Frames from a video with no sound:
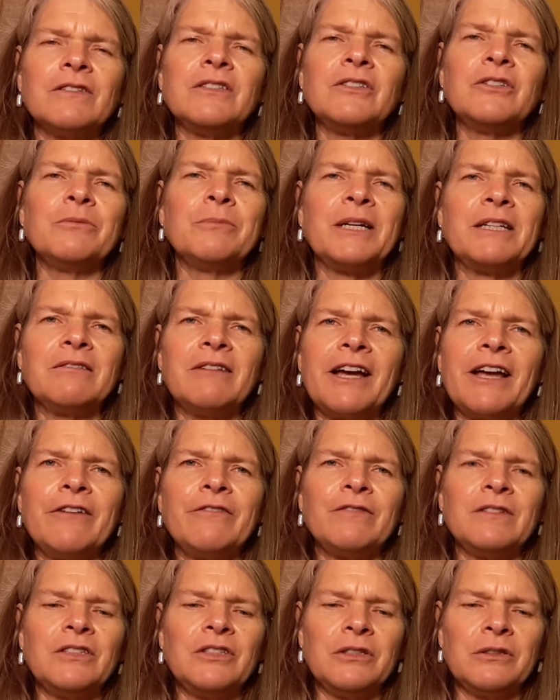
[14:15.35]
and to my
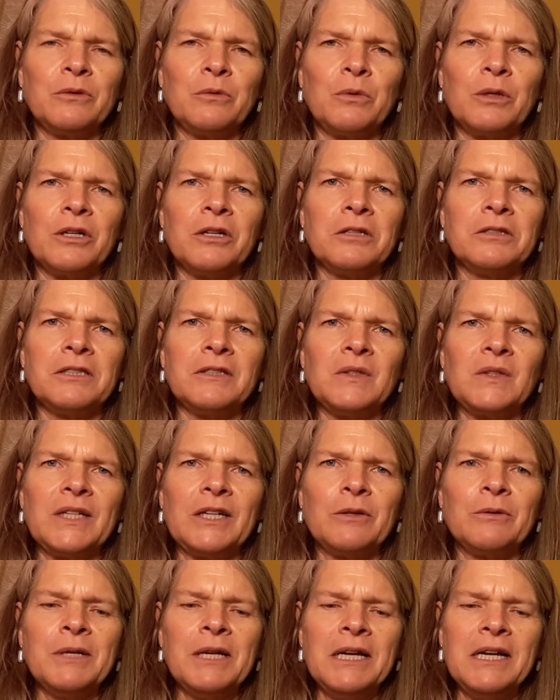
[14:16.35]
life and to the world. And so